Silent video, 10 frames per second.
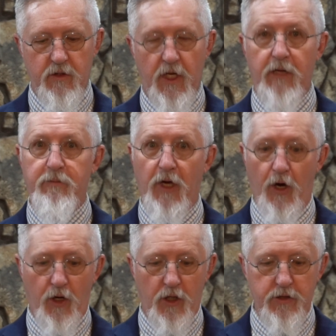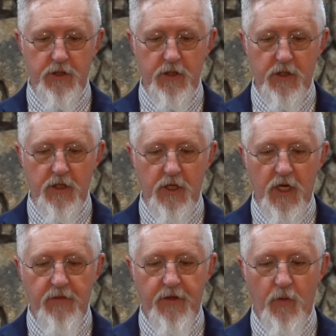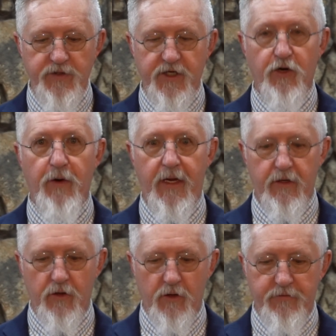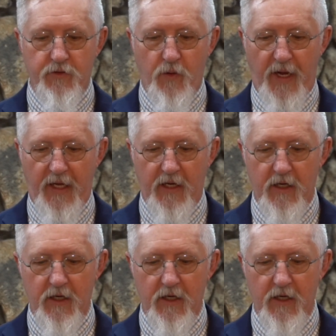And behold, there was a great earthquake,